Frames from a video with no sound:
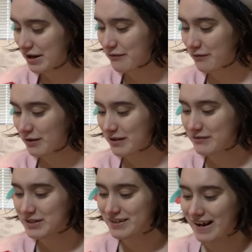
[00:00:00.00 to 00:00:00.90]
therefore, I've
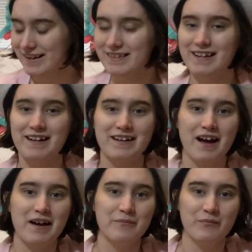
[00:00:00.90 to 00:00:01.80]
decided that
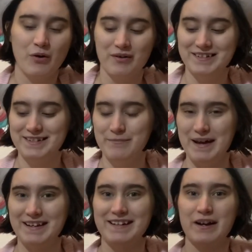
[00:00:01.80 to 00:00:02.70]
I'm going to
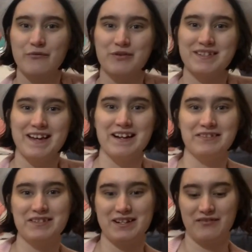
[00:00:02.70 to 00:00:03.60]
make it out of
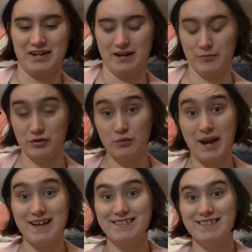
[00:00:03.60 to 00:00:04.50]
recycled stuffed animals. You
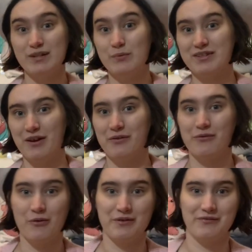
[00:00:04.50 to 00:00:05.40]
can't see what's on the
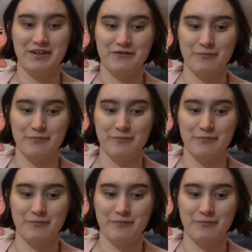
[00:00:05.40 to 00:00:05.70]
floor in front of